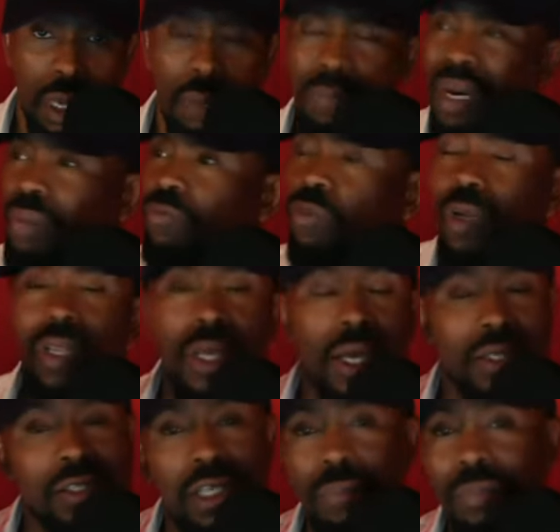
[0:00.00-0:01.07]
But I'm really
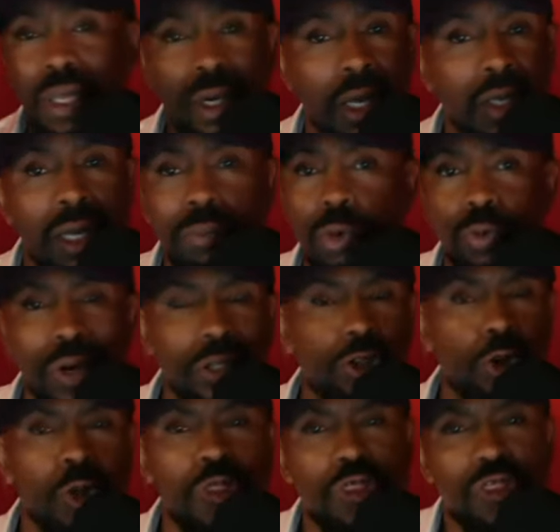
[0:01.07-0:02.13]
attempting to liberate
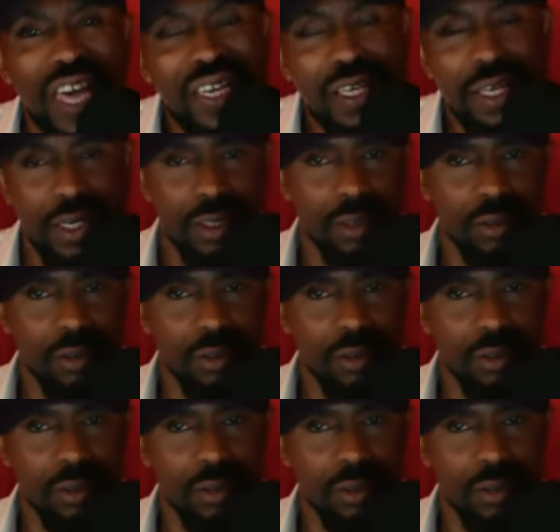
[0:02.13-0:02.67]
your thinking.